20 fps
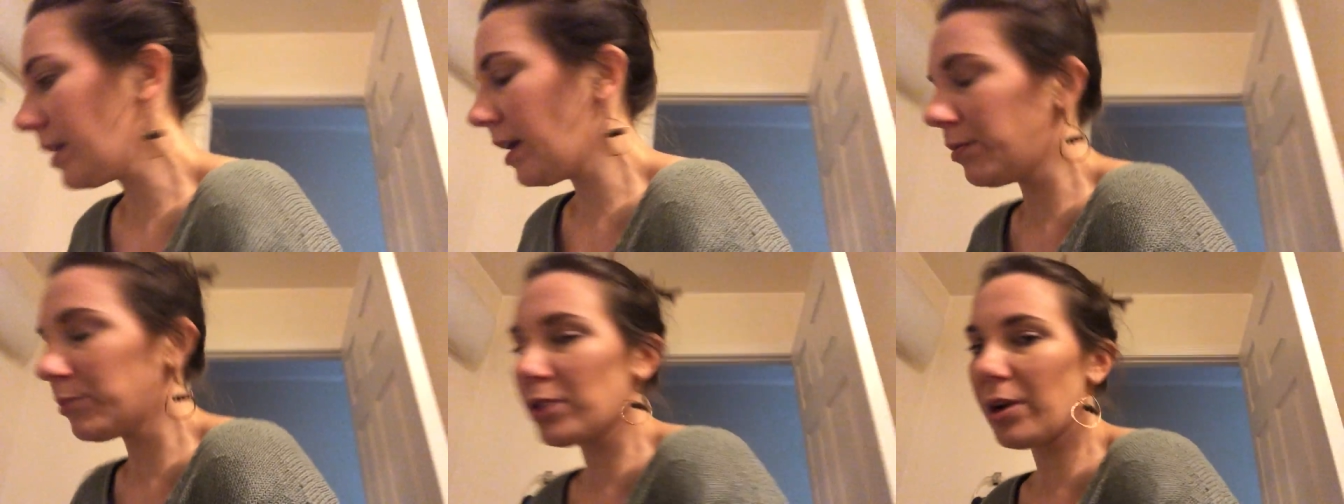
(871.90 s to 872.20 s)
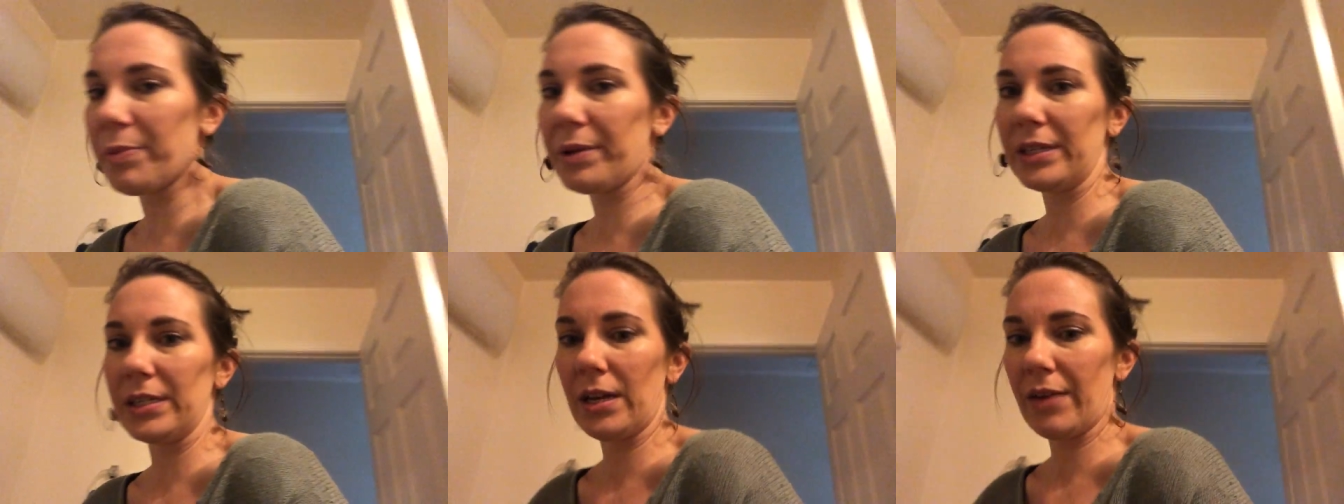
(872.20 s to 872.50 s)
I'm
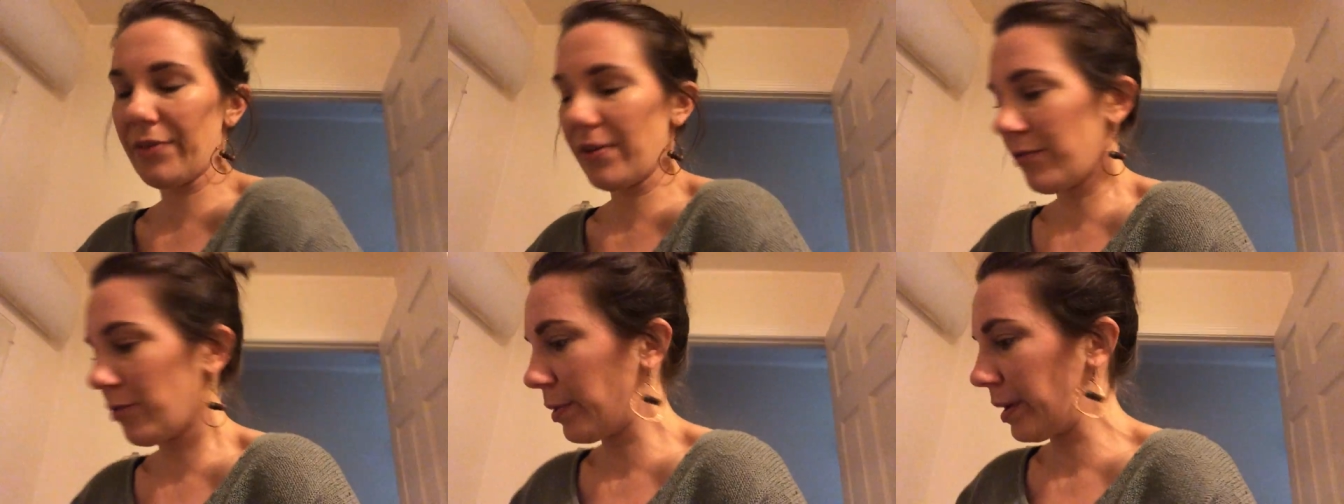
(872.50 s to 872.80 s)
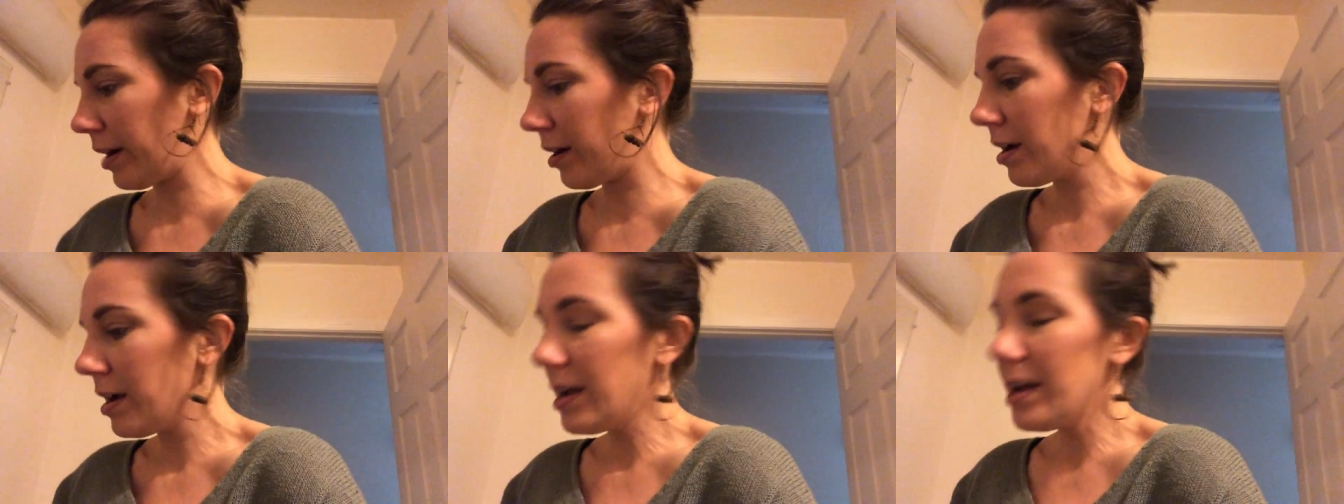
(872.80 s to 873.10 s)
dropping stuff
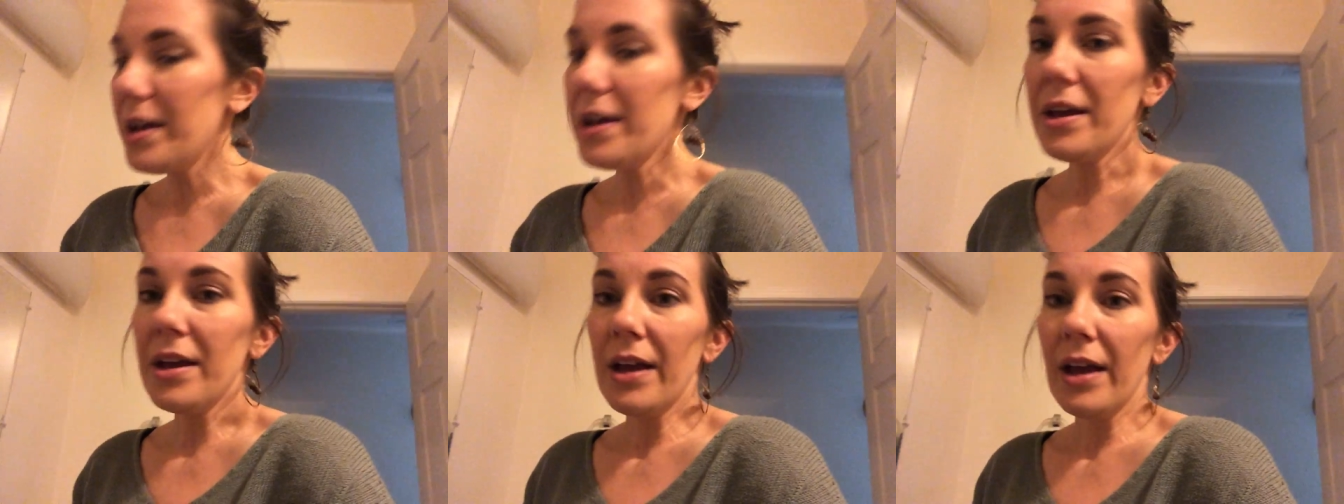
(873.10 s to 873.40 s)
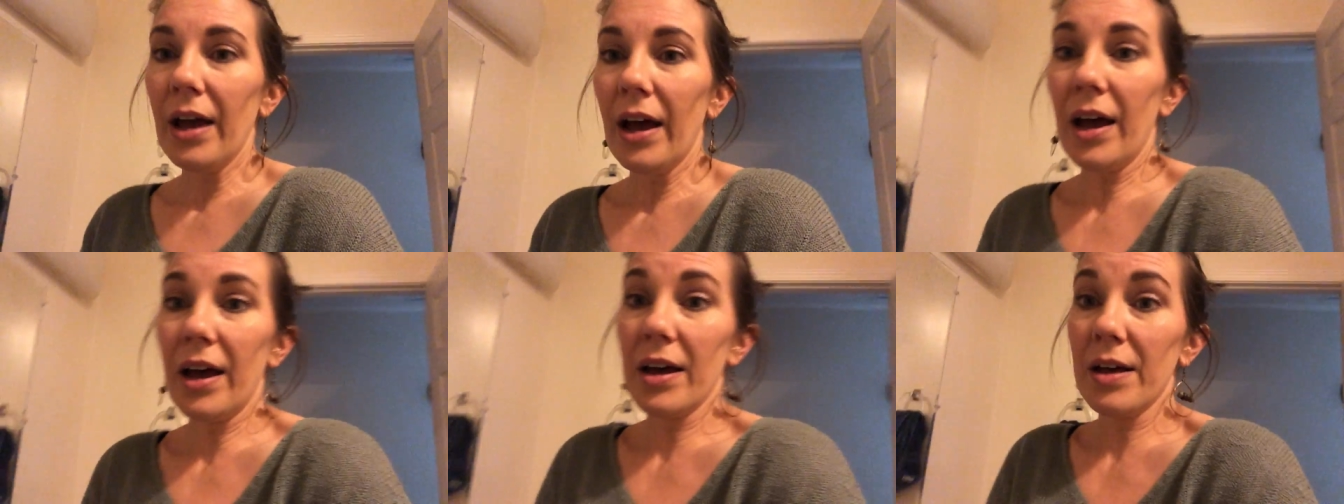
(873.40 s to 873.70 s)
everywhere.
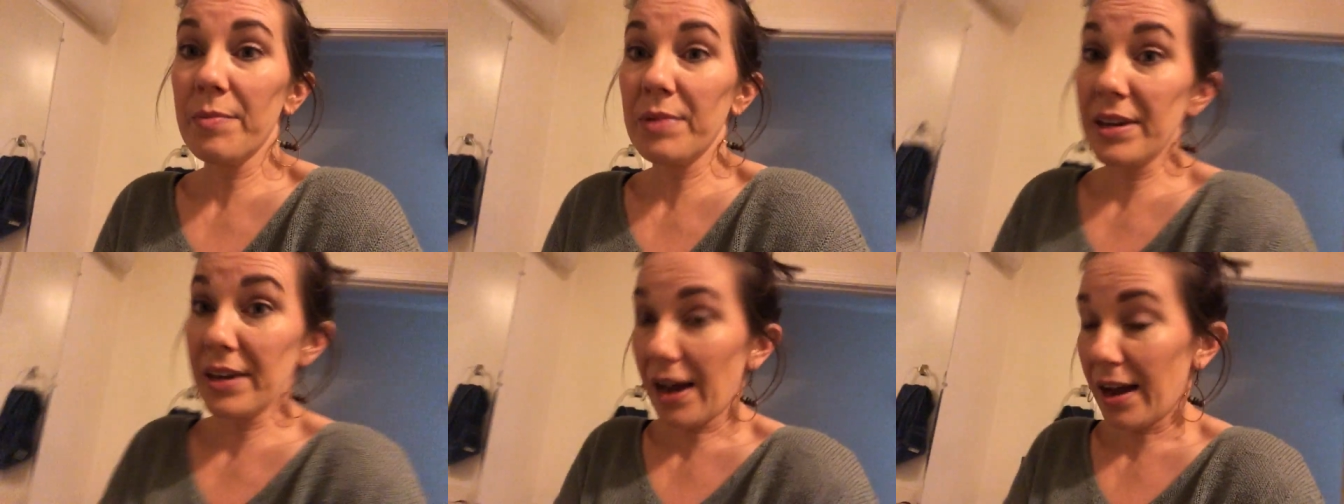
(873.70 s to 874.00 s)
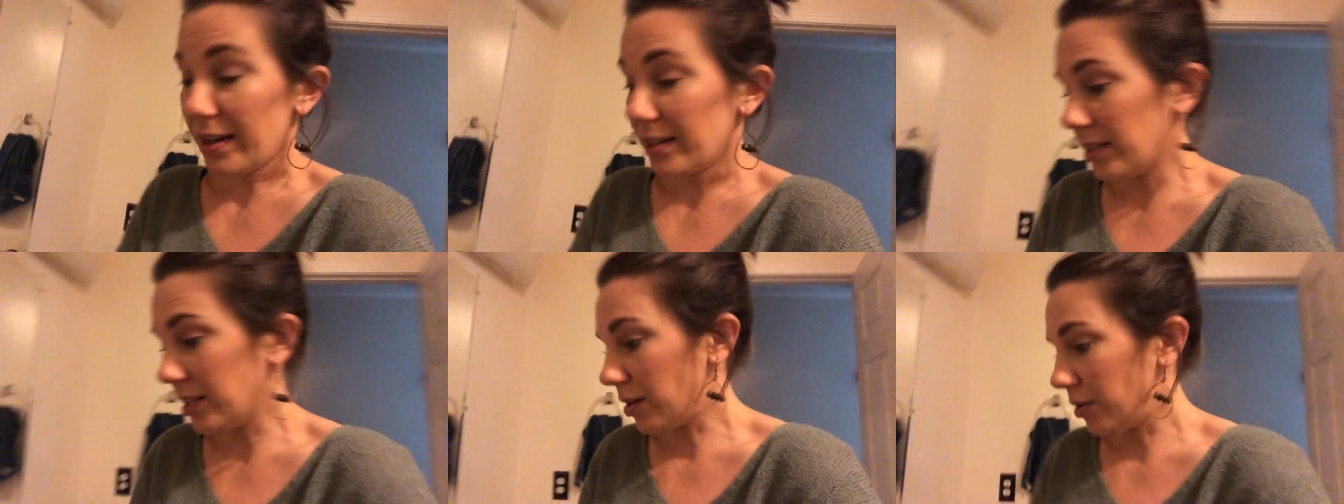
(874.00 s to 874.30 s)
Um, yeah,
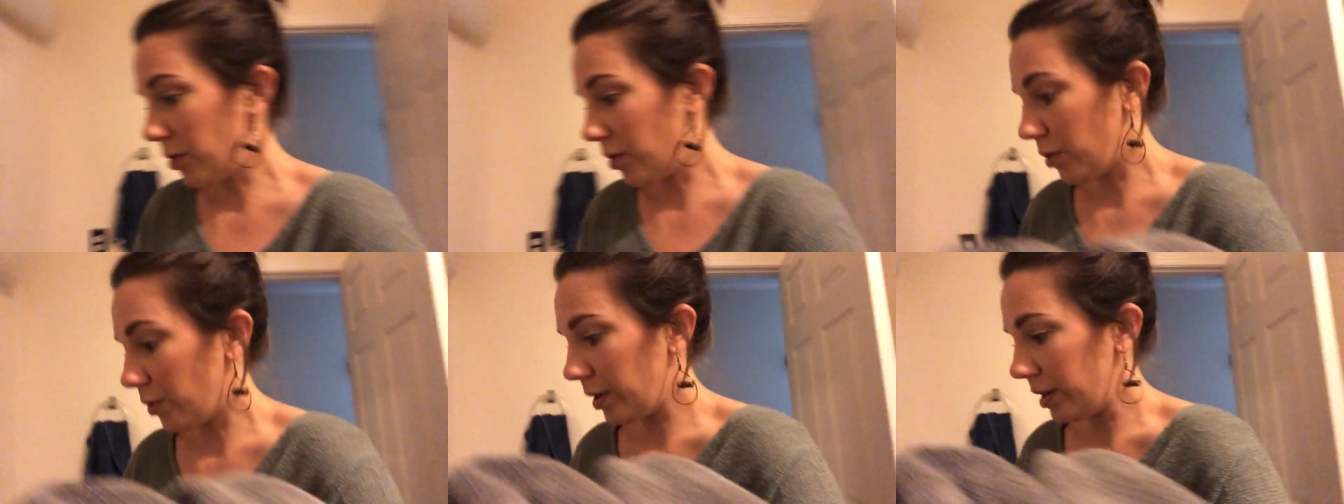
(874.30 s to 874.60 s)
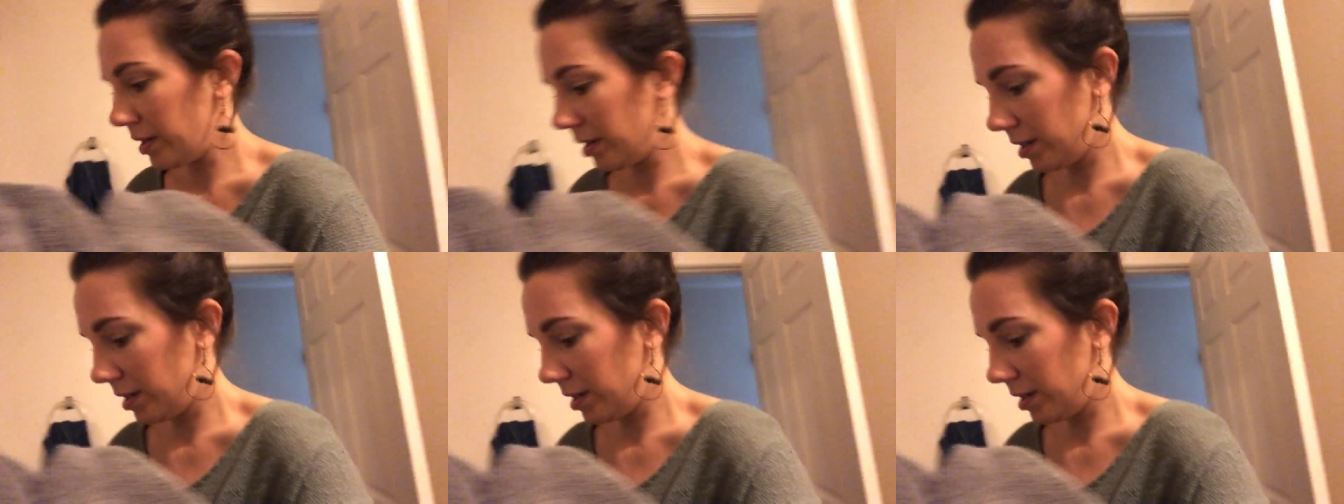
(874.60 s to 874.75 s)
so